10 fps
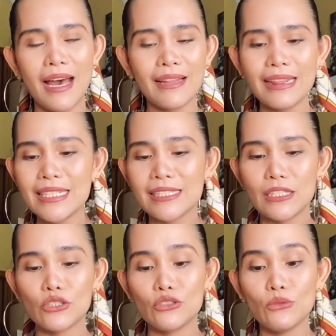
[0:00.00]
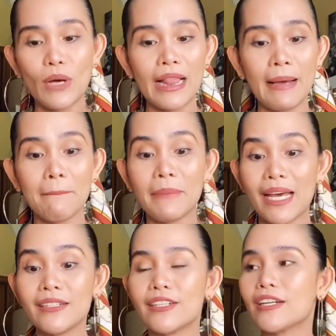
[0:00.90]
at least do a lot
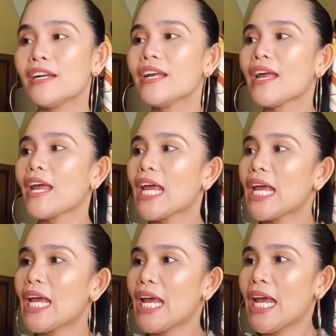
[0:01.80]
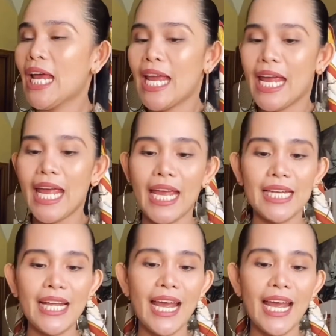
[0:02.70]
better. And